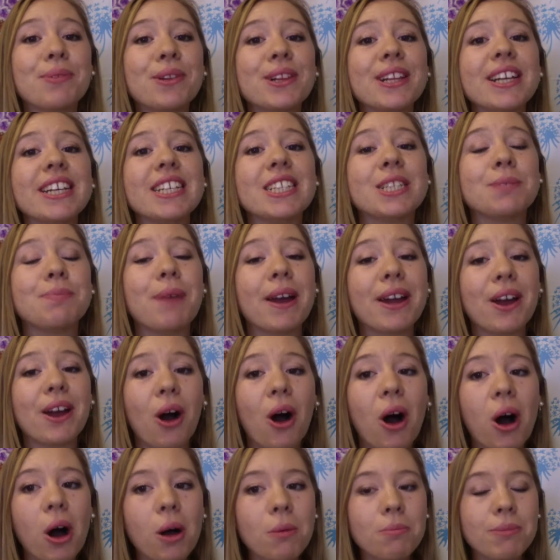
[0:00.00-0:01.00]
please, by
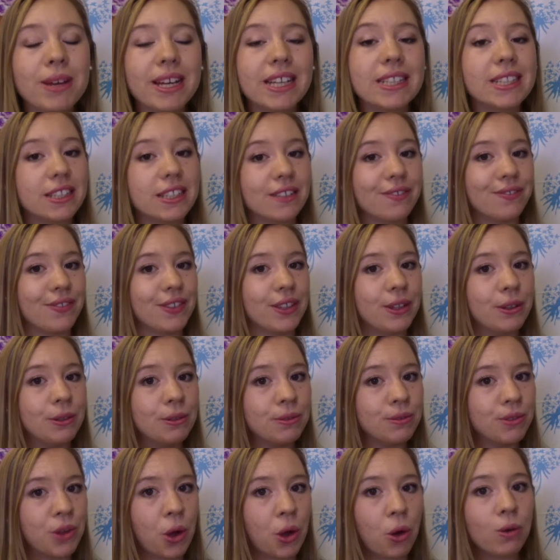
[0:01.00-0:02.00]
all means, if you
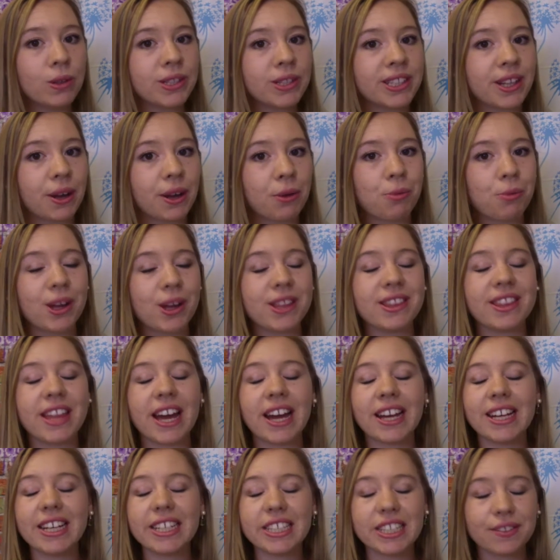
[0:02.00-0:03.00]
know someone that
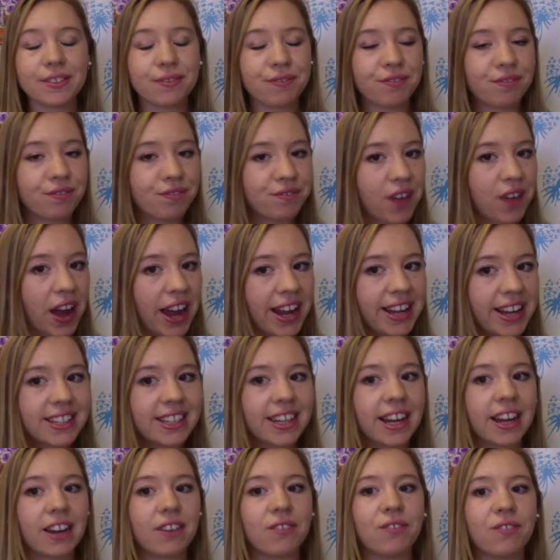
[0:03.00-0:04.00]
is
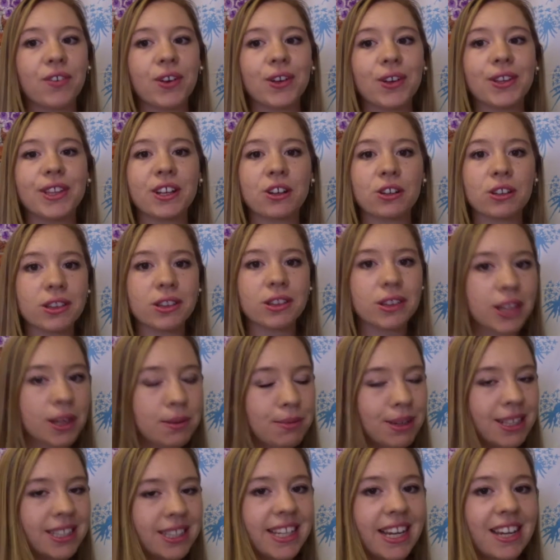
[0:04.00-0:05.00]
fighting for their
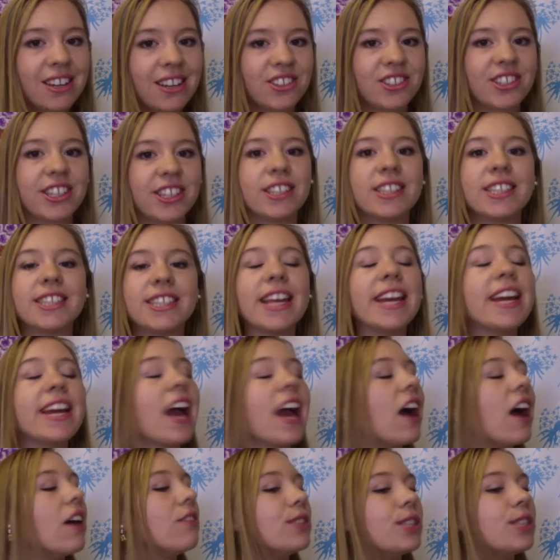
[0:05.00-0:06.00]
limitations, they
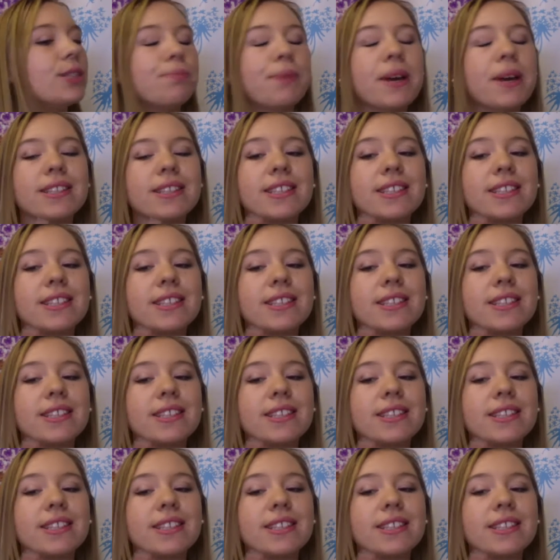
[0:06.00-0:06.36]
have spent